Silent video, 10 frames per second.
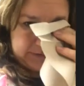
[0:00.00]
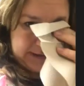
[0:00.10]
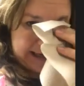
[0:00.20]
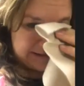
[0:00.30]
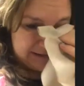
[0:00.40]

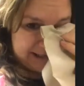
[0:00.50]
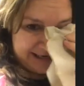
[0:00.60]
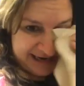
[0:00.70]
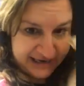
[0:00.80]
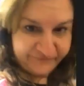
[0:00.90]
Yes, I
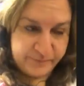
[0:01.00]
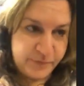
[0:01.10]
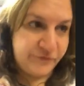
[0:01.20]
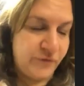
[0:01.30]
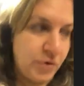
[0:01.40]
have
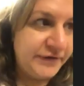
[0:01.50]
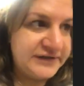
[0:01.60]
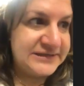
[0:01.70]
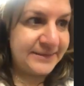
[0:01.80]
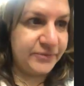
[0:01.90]
performed
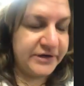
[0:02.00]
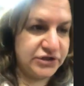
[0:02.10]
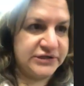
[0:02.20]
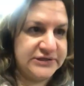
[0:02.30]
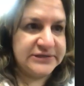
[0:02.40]
these
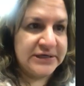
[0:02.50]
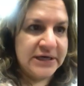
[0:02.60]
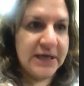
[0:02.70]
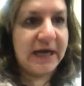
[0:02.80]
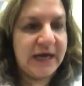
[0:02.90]
operations
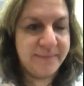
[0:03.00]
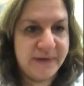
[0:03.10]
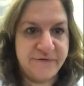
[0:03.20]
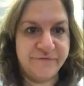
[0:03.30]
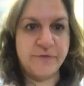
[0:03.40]
on
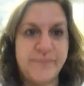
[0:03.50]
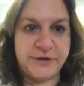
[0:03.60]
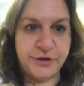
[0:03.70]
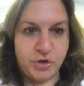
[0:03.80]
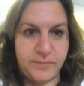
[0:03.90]
men for
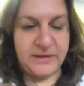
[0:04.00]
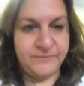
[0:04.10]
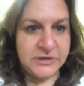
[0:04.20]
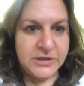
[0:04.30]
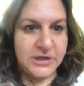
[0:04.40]
melanoma.
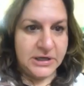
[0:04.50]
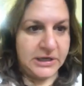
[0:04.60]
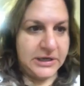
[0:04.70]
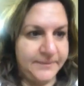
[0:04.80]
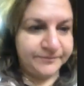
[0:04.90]

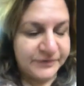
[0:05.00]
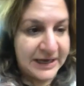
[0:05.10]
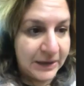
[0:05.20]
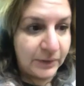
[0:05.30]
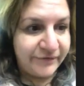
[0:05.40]

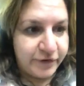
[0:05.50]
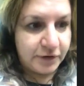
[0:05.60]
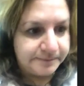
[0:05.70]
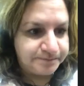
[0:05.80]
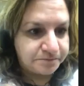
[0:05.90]
However,
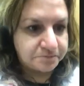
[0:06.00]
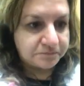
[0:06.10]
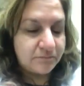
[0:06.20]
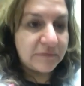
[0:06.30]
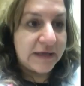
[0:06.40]

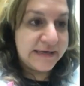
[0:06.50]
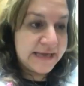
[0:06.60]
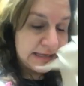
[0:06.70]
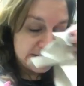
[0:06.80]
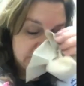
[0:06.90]

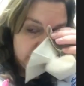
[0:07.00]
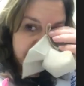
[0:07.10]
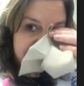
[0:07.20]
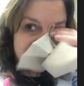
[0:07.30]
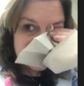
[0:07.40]
yeah, so
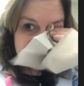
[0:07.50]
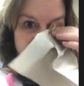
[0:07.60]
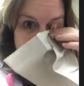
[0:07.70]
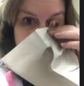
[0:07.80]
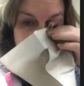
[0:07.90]
it has to
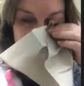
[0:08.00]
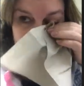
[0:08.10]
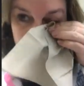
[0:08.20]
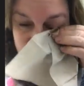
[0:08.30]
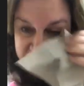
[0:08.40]
be that the
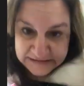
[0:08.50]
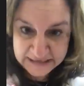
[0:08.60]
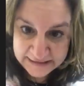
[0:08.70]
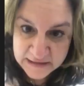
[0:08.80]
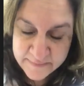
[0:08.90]
melanoma is
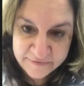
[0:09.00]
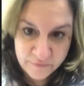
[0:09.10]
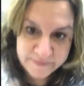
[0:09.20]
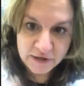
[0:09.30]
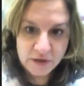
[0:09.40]
not coming
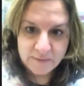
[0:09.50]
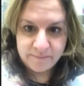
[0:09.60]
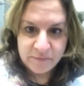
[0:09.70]
from the arm.